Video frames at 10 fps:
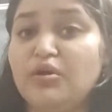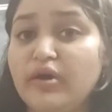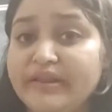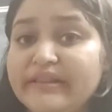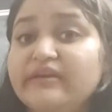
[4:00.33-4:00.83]

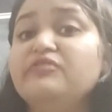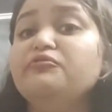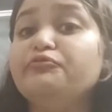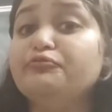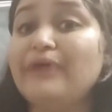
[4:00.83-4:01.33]
on the
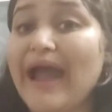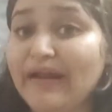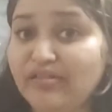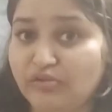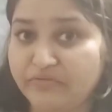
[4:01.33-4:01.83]

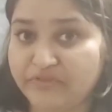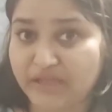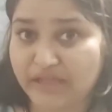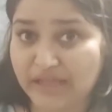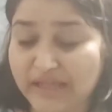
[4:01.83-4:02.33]
facts of the
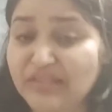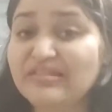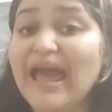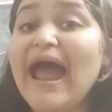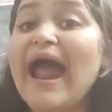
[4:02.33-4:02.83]
case,
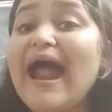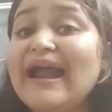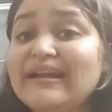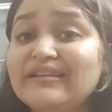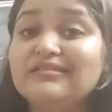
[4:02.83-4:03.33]

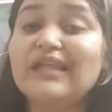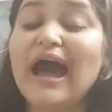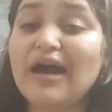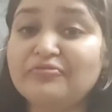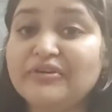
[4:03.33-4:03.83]
and
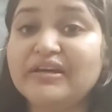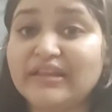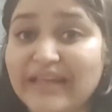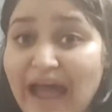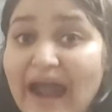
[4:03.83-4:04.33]
after
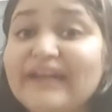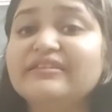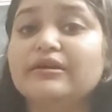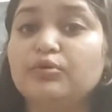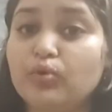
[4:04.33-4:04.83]
that
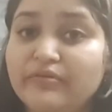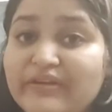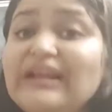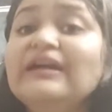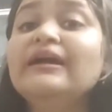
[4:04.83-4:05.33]
the court
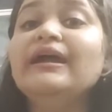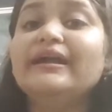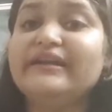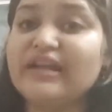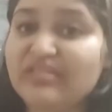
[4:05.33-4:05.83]
will
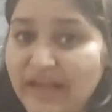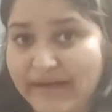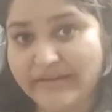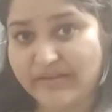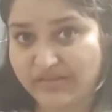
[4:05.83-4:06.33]

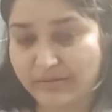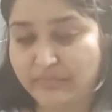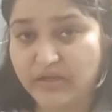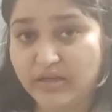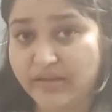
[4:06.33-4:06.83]
decide
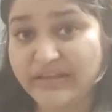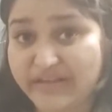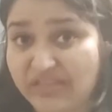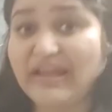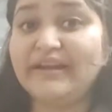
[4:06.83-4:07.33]

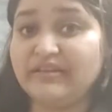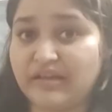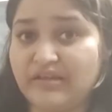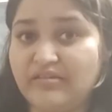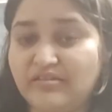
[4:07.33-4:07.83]
the
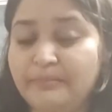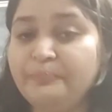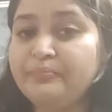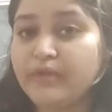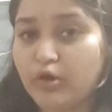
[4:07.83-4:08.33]
case,
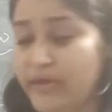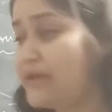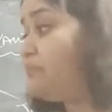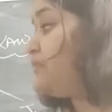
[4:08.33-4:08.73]
okay.